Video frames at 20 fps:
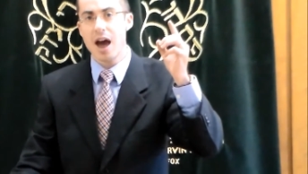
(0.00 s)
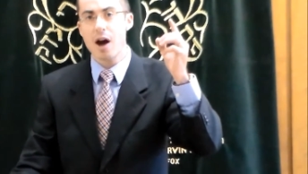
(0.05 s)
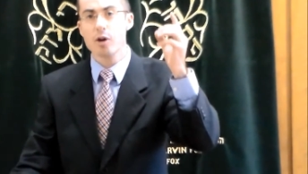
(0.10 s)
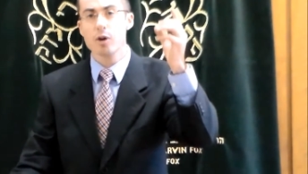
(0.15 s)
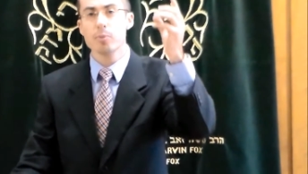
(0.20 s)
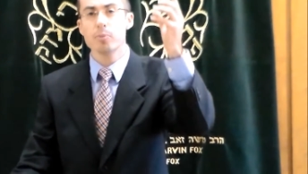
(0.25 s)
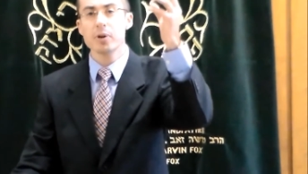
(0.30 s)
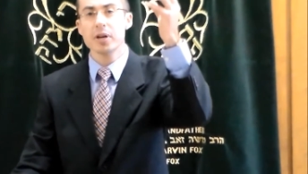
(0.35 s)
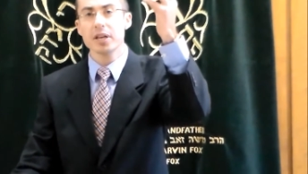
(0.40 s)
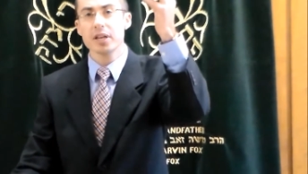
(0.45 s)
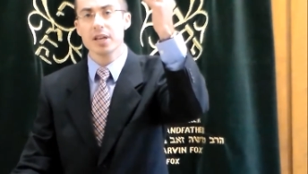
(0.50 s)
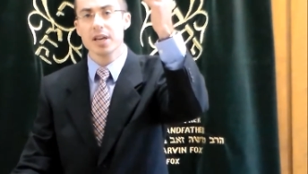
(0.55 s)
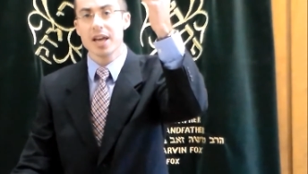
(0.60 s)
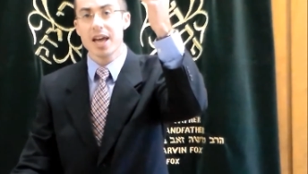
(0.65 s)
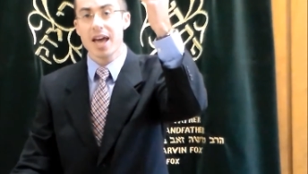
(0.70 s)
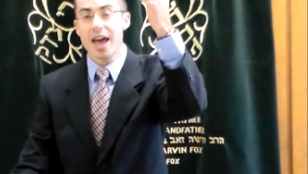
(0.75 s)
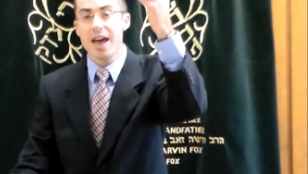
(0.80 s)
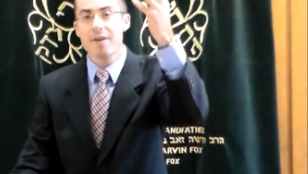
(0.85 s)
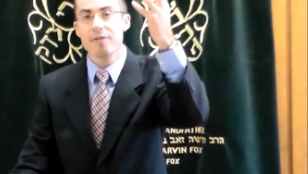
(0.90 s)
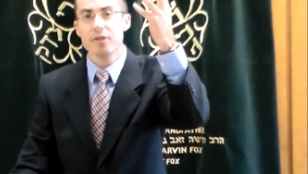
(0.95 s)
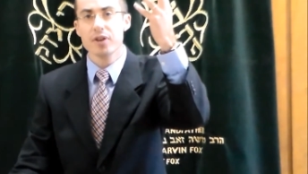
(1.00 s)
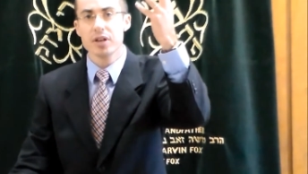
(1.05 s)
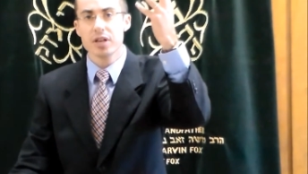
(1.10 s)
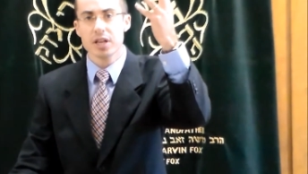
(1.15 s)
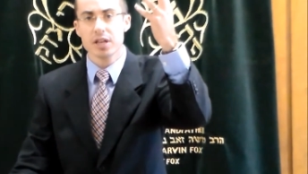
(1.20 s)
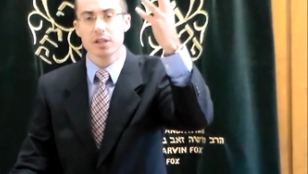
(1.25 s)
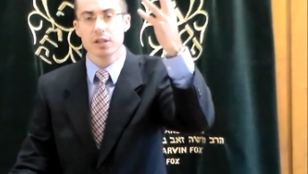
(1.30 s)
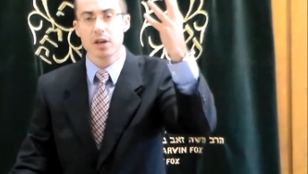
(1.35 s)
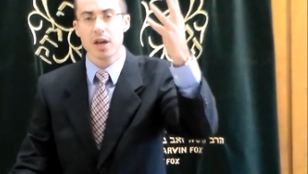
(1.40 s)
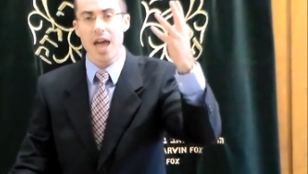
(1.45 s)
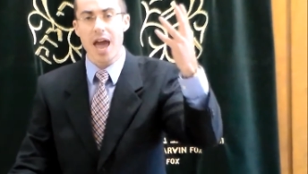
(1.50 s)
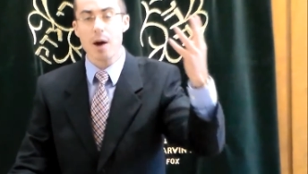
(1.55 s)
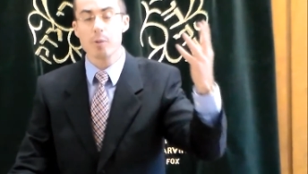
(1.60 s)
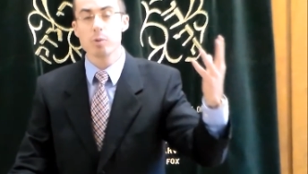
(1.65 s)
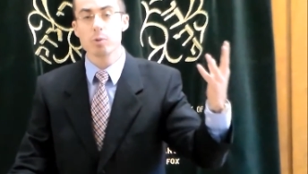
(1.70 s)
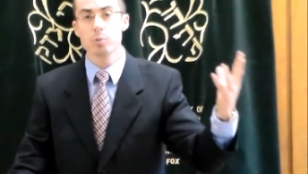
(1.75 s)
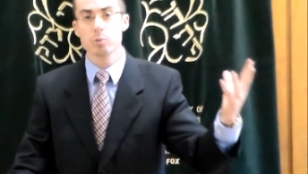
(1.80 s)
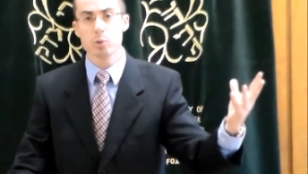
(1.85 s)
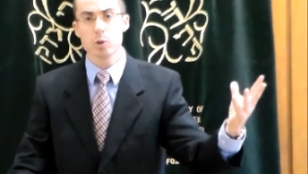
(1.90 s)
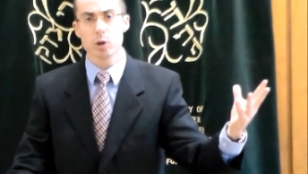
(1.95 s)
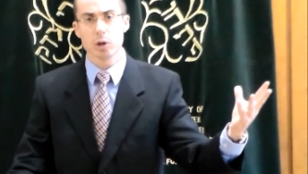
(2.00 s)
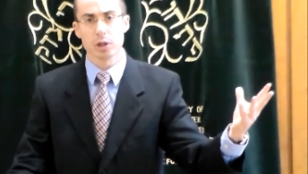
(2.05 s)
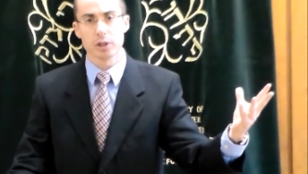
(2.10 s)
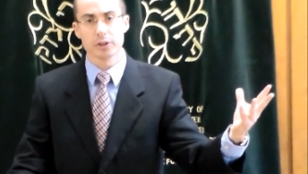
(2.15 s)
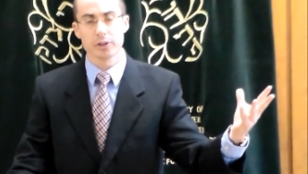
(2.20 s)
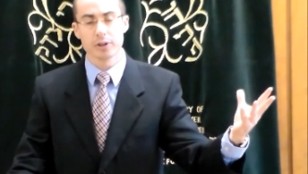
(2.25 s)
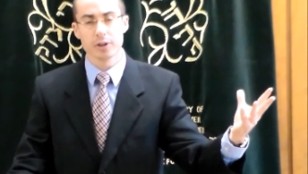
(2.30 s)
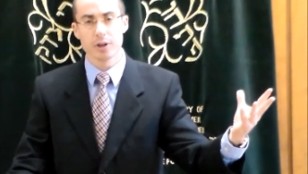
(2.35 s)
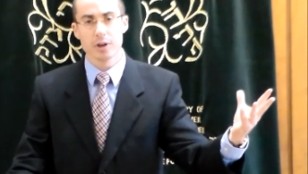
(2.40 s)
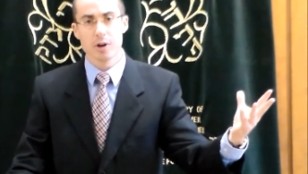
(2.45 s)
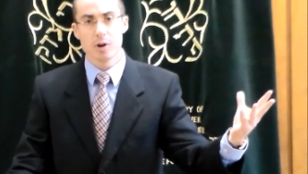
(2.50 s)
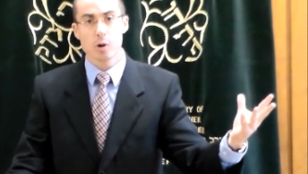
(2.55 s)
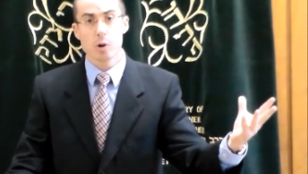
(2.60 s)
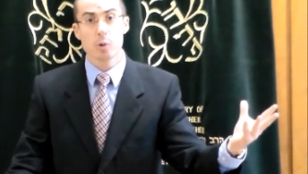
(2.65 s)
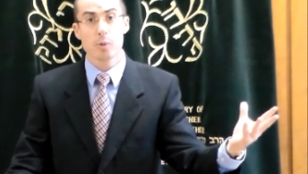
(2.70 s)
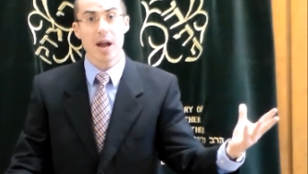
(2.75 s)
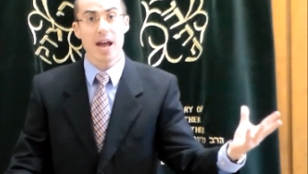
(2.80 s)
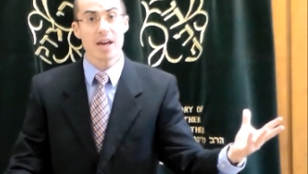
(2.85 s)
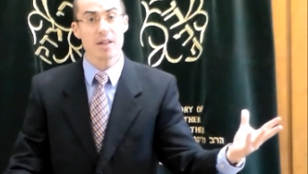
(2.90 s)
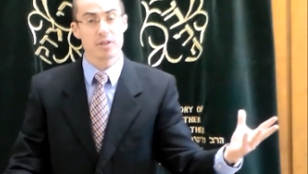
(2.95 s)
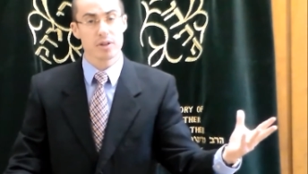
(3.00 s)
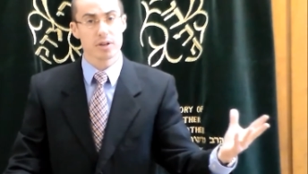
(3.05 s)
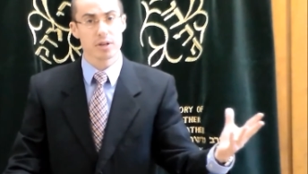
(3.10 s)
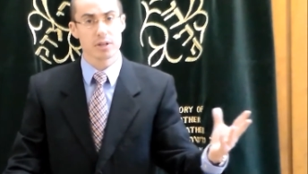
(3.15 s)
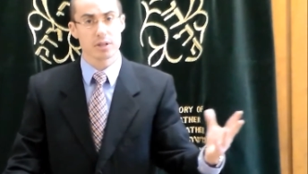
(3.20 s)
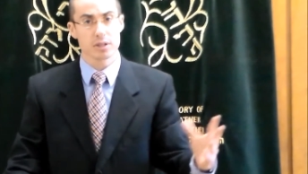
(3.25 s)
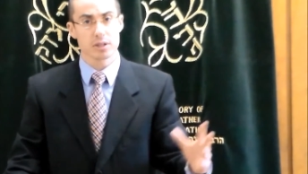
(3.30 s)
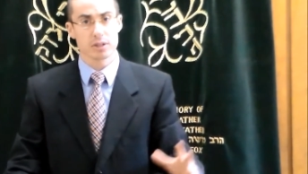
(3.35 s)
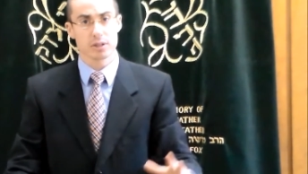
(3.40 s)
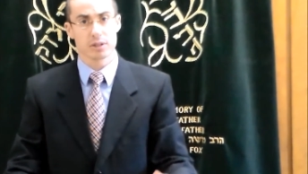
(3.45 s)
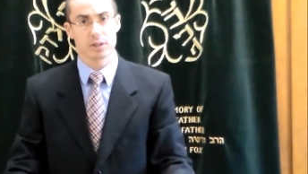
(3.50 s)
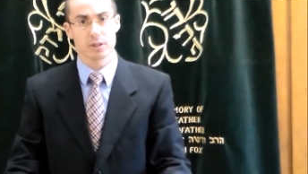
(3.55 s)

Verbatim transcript: How to bring heaven into our world. Or rather,